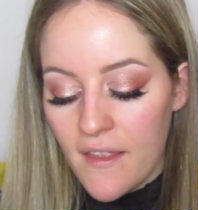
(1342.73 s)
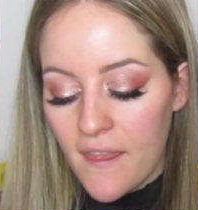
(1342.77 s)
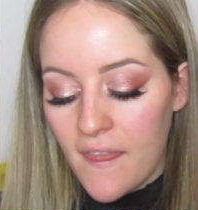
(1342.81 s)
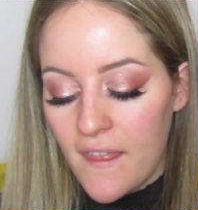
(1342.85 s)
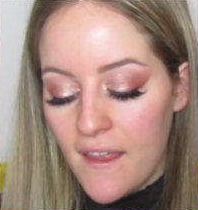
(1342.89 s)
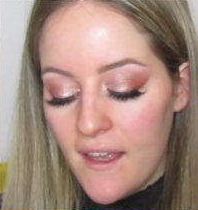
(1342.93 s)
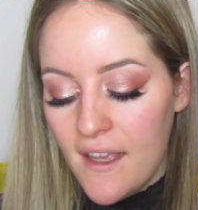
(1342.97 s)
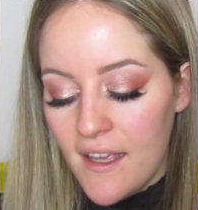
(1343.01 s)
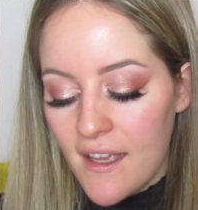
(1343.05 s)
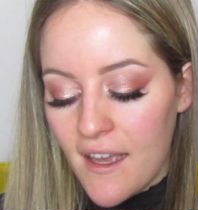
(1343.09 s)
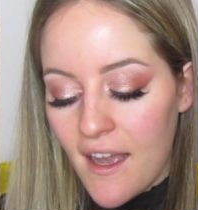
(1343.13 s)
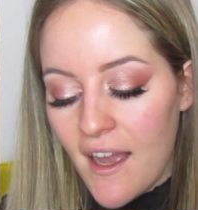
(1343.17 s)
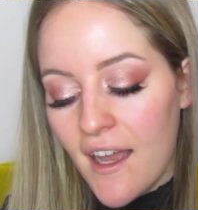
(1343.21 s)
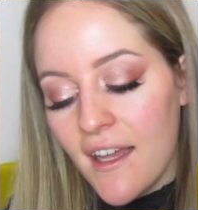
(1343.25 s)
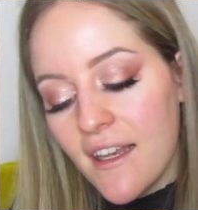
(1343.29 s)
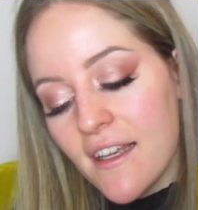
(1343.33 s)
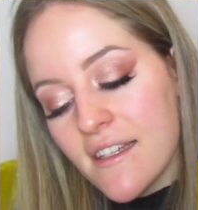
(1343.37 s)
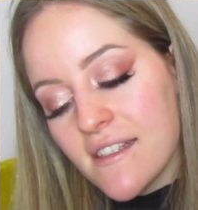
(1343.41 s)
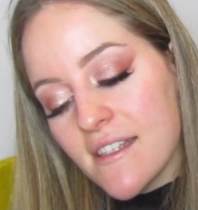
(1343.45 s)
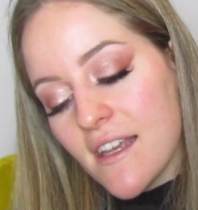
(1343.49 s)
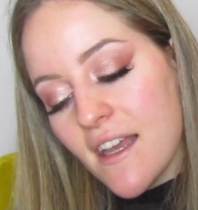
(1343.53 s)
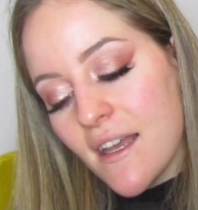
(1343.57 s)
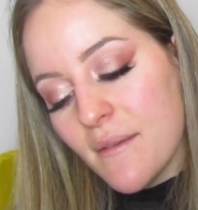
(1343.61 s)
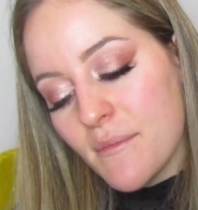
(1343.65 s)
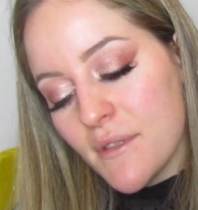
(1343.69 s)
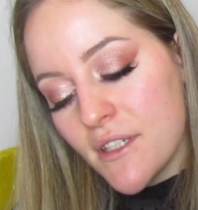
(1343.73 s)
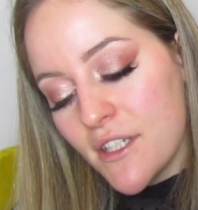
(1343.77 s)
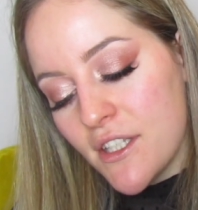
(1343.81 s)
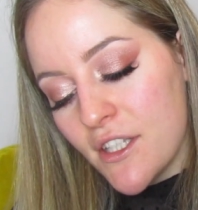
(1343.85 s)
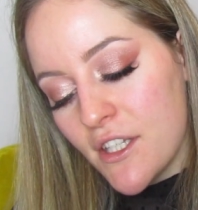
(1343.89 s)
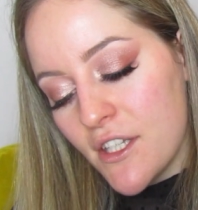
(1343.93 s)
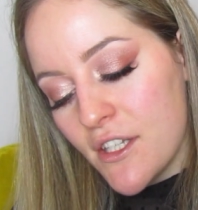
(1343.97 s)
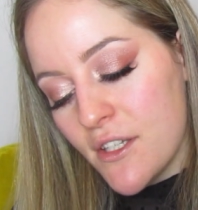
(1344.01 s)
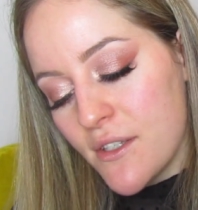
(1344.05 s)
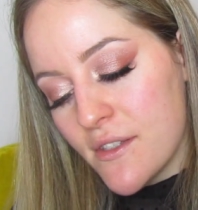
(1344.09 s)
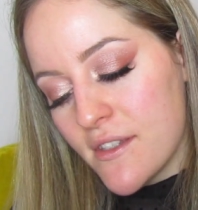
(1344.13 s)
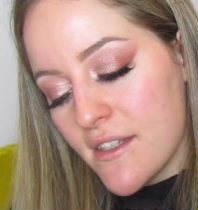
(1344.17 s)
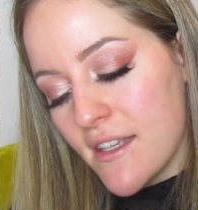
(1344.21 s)
The highlighter I'm going to
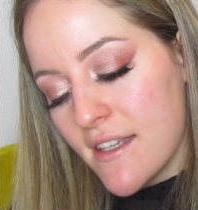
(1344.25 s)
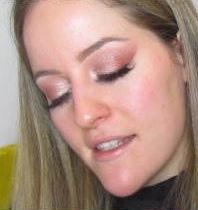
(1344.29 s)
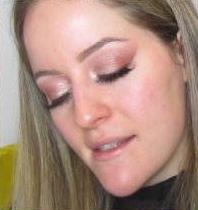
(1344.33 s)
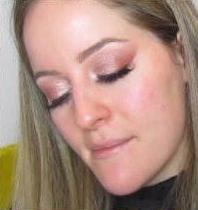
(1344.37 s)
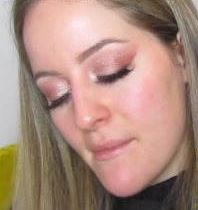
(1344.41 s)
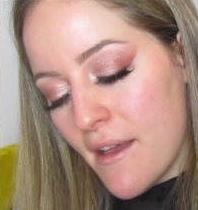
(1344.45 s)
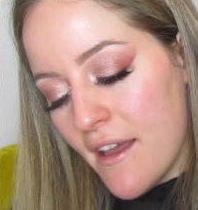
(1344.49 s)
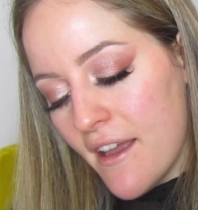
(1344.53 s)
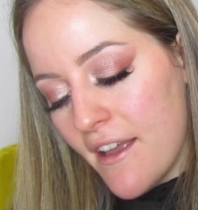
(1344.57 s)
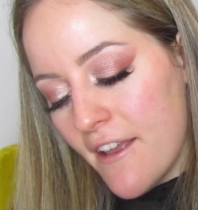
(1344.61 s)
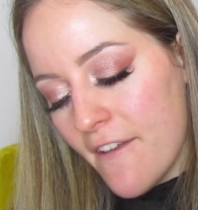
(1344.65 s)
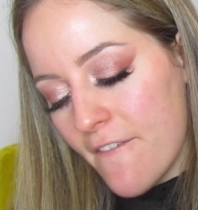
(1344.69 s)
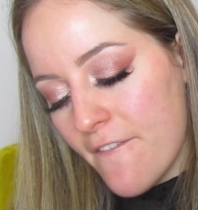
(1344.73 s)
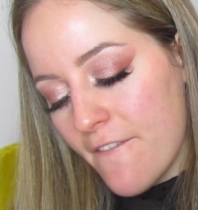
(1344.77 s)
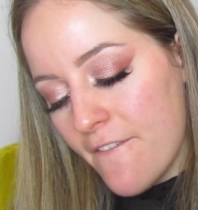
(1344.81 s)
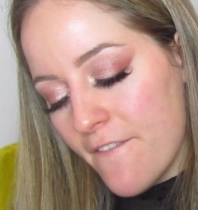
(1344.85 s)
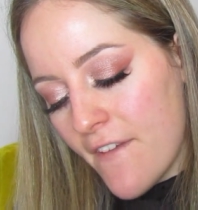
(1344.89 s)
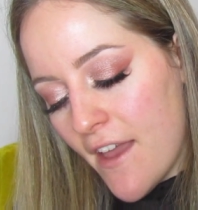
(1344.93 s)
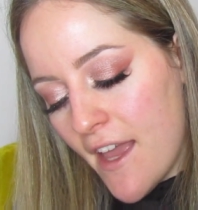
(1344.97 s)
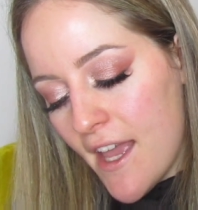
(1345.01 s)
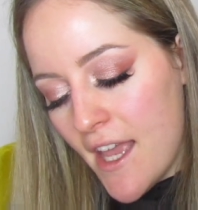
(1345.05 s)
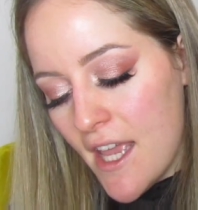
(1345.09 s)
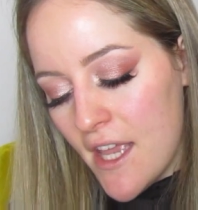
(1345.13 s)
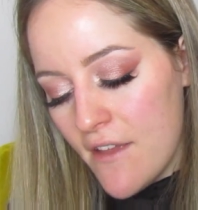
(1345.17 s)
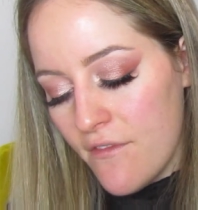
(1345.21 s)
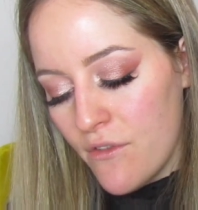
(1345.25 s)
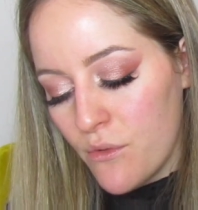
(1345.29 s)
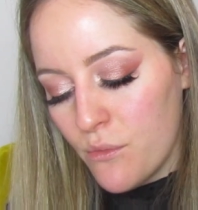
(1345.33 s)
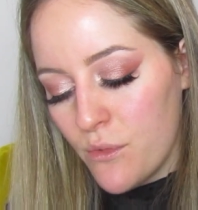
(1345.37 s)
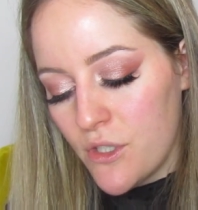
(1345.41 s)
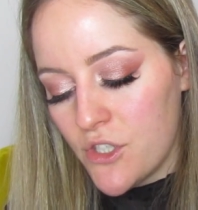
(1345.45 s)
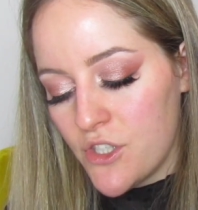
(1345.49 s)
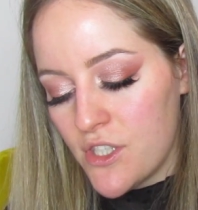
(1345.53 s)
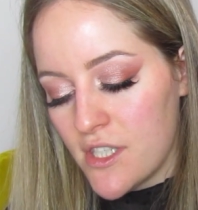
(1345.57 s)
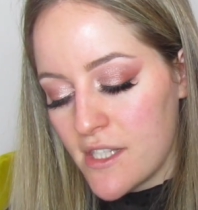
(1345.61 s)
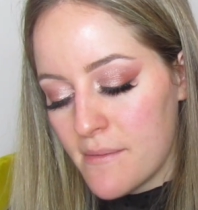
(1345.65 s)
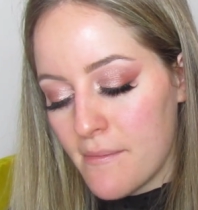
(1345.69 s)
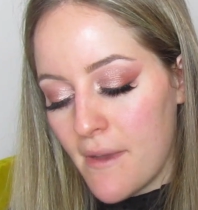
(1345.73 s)
use is my fave,
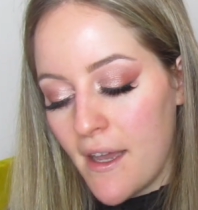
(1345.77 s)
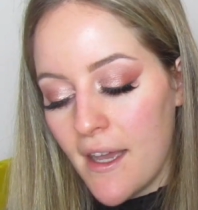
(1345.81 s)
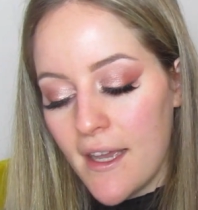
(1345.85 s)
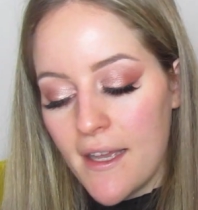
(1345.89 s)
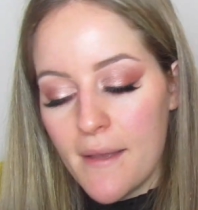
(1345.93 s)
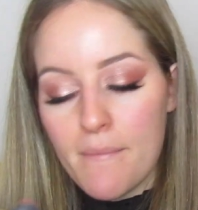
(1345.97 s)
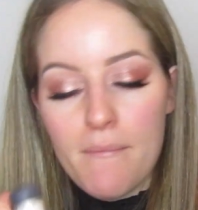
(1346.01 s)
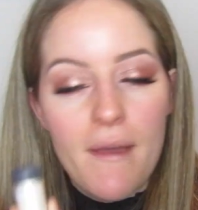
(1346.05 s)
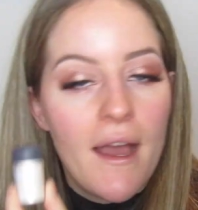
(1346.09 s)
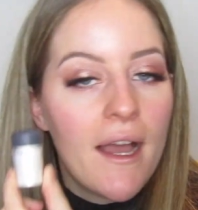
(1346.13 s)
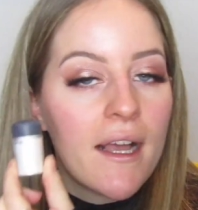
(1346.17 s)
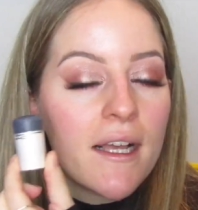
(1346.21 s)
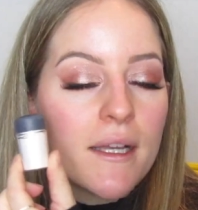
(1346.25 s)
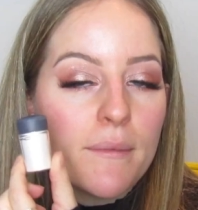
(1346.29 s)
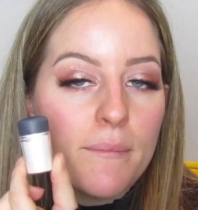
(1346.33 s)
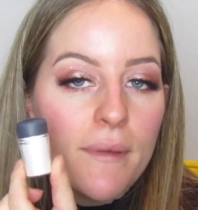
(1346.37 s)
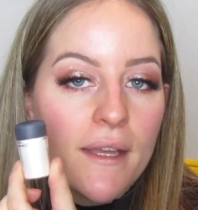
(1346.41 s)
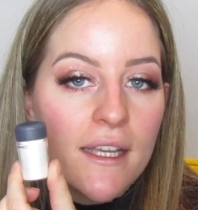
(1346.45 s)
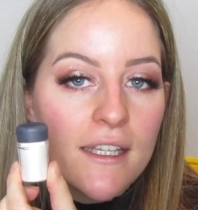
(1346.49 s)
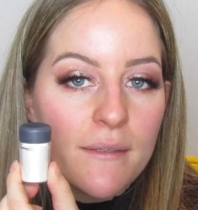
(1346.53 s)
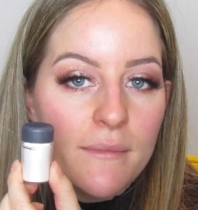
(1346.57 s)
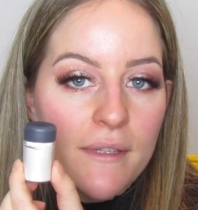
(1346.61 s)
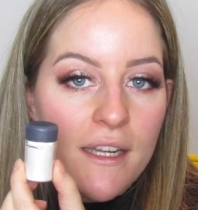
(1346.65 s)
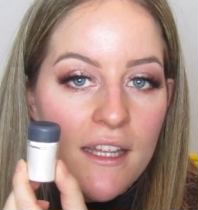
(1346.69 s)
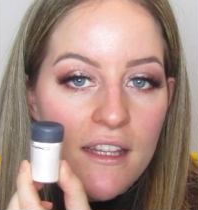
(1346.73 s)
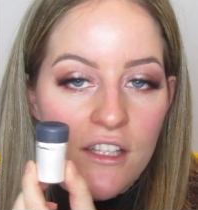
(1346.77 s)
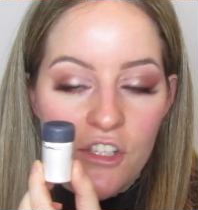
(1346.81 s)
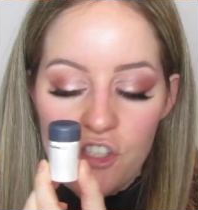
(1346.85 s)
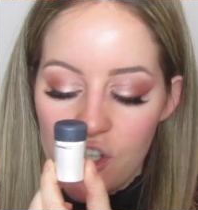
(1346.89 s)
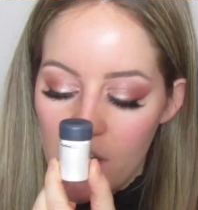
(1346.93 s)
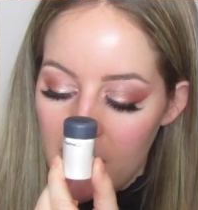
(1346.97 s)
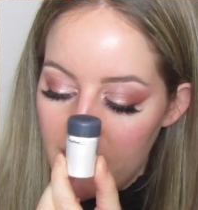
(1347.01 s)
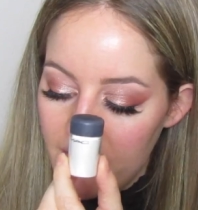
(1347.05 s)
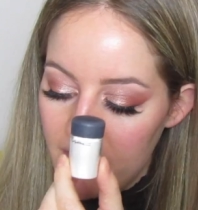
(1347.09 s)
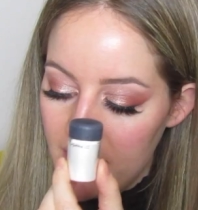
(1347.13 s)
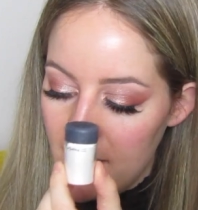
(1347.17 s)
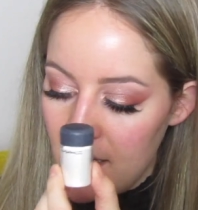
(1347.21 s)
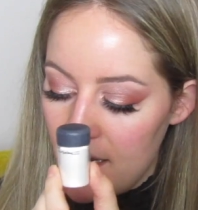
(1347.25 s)
which is my MAC pigment in the
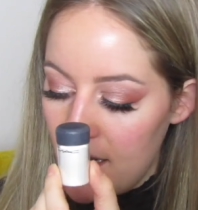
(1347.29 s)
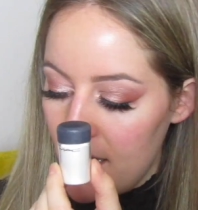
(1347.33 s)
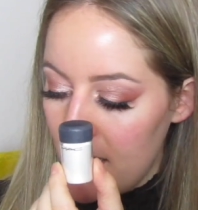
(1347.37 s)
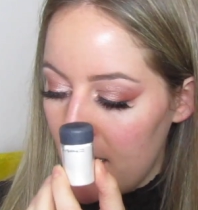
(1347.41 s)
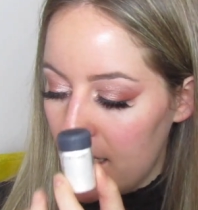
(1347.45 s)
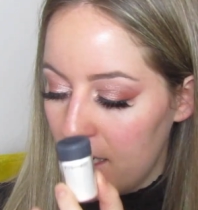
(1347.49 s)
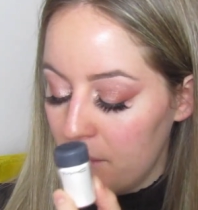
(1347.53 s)
shade Vanilla,